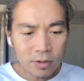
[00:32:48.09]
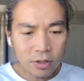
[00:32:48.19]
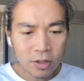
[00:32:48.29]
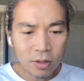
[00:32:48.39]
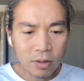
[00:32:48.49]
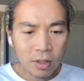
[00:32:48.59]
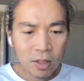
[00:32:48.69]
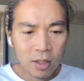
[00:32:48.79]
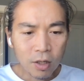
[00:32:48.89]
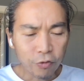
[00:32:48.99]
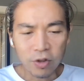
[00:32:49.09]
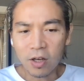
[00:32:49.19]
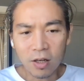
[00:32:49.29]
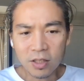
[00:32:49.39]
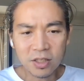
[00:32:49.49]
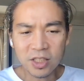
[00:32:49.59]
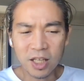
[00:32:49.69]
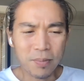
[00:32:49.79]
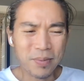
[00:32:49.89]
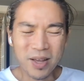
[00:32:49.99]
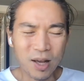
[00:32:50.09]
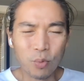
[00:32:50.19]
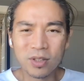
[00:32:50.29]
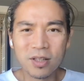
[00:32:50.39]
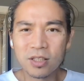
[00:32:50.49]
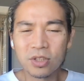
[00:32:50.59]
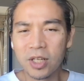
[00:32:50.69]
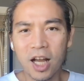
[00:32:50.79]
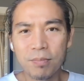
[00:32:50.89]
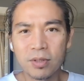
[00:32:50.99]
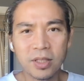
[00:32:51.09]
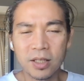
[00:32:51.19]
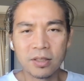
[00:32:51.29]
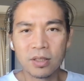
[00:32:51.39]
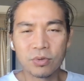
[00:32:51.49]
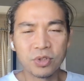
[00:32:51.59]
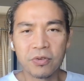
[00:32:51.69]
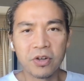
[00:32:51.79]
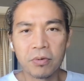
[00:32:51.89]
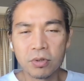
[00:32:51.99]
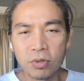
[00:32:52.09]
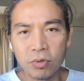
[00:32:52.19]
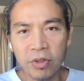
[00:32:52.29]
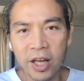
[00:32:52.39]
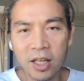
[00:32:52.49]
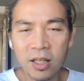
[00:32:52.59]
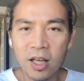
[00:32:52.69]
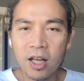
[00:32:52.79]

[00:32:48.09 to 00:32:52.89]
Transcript: So for the longest time, maybe I wanted this to happen, that I was never able to do that.